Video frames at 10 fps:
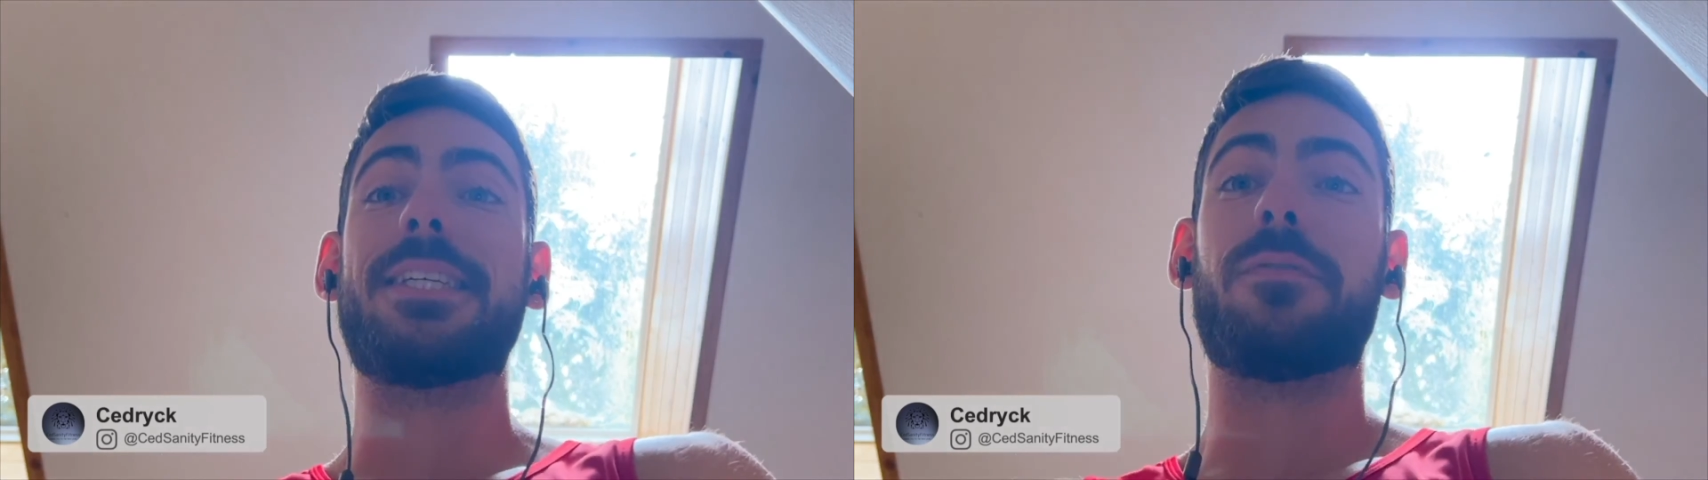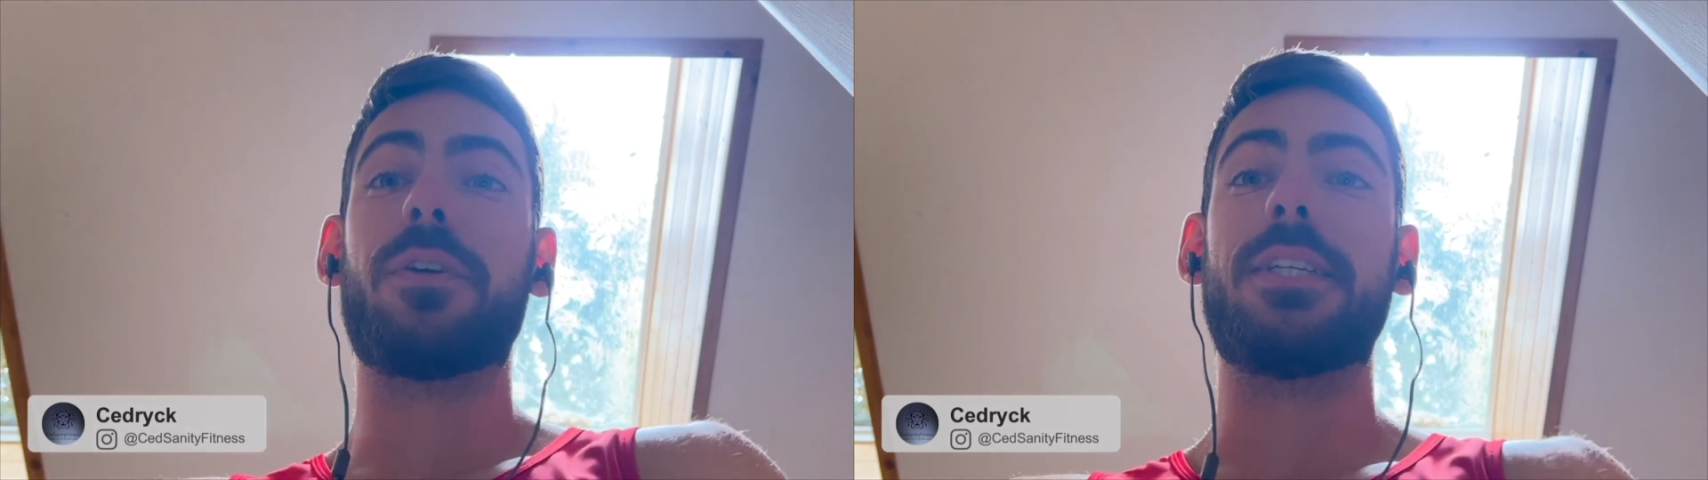
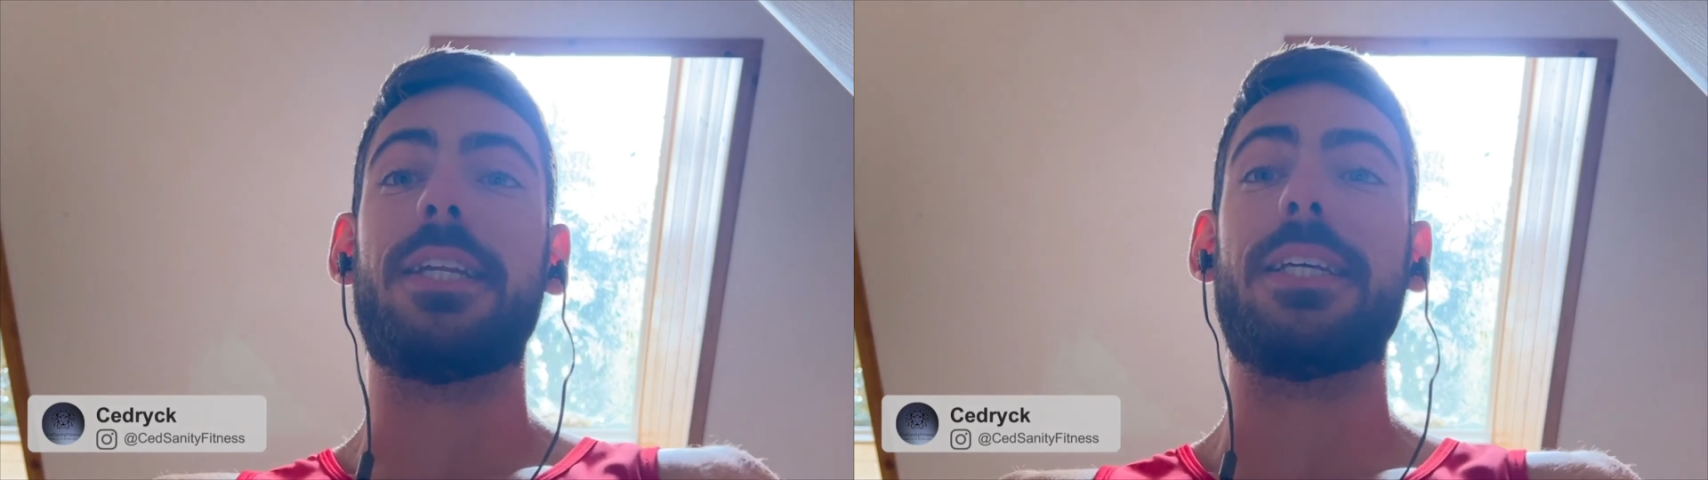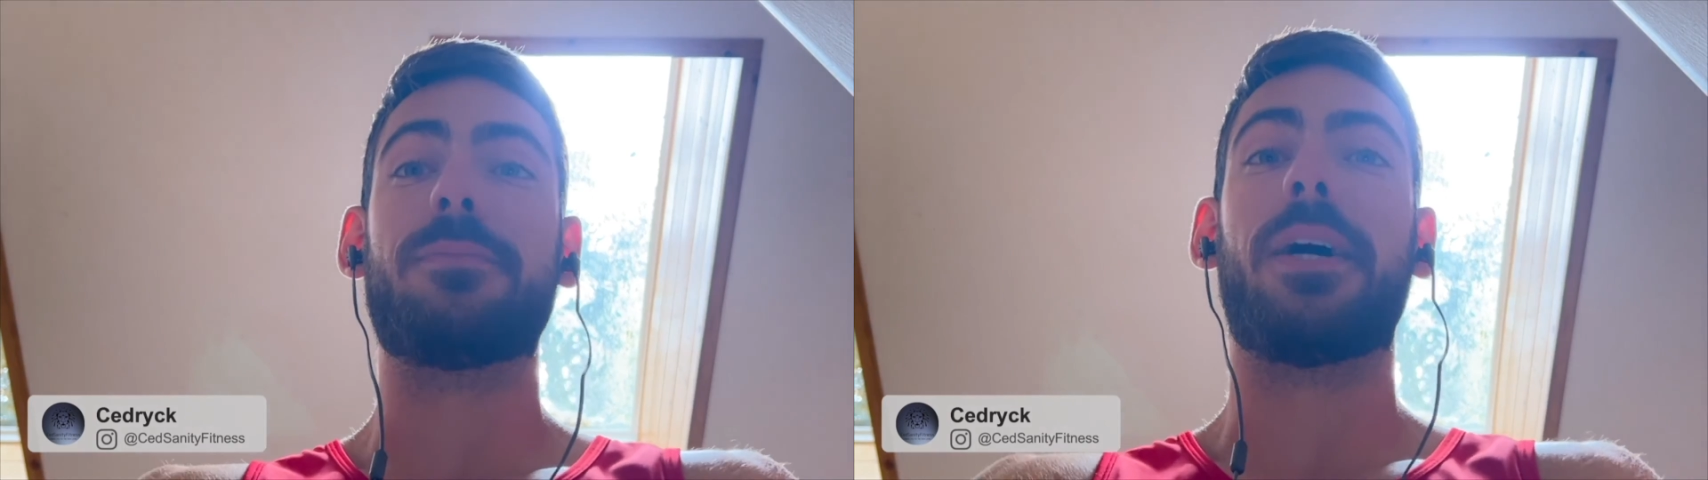it for
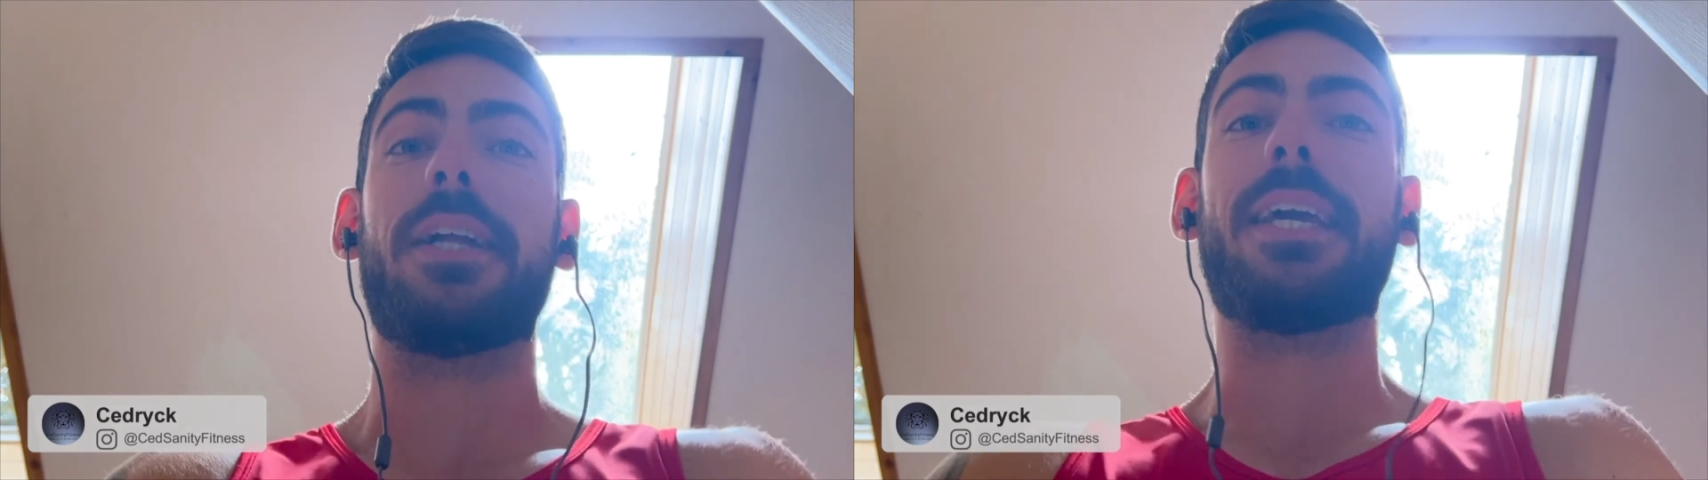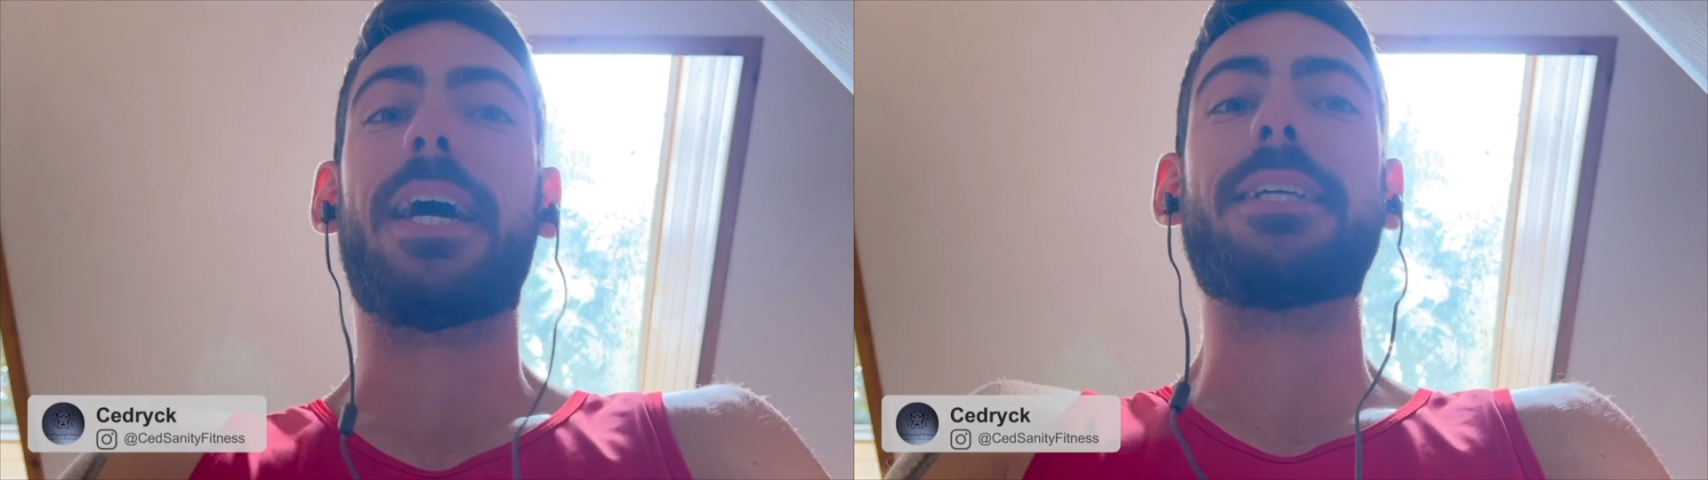today's
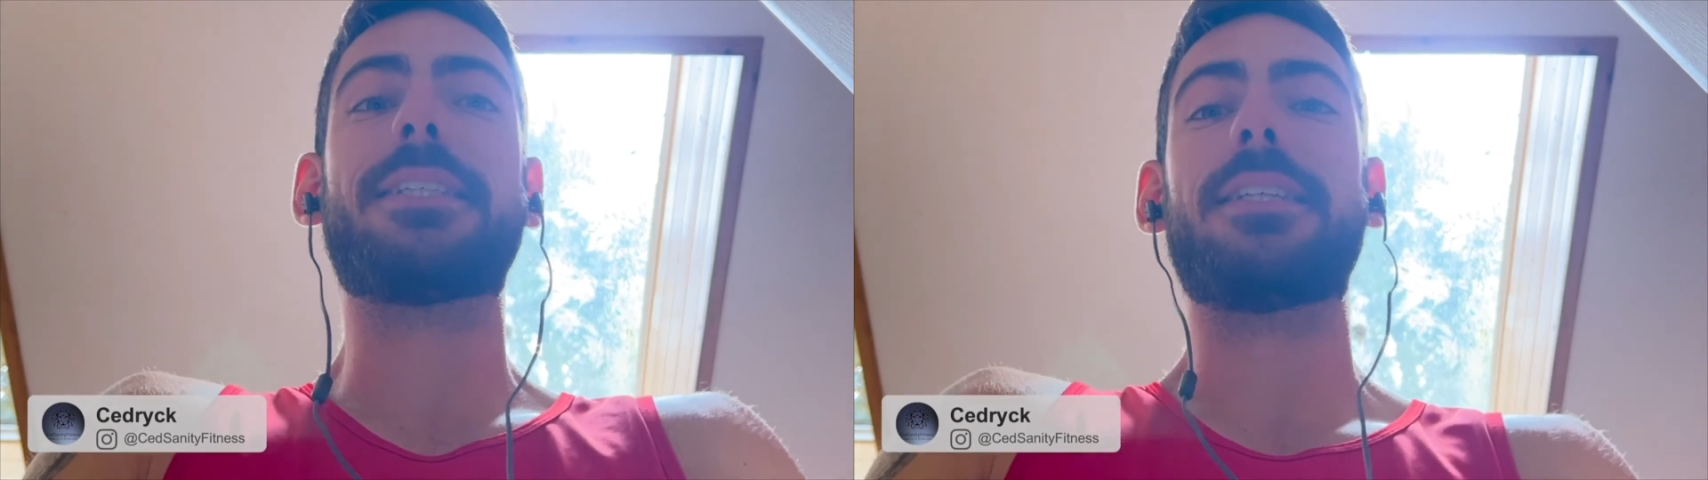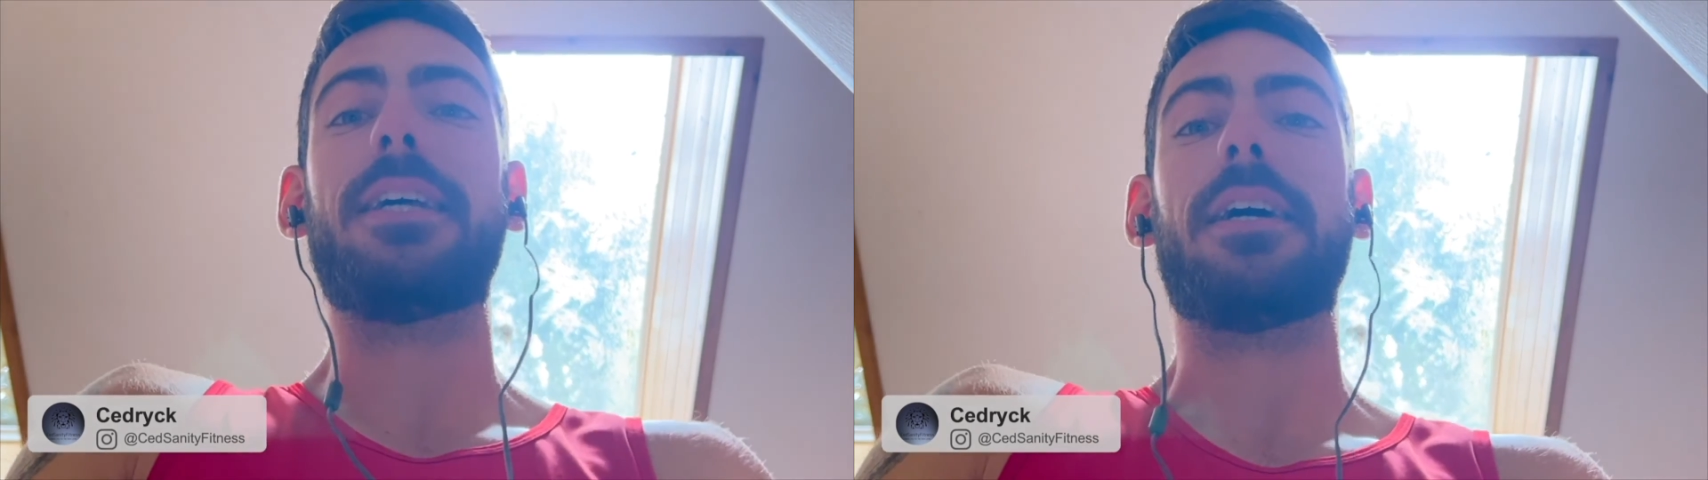podcast.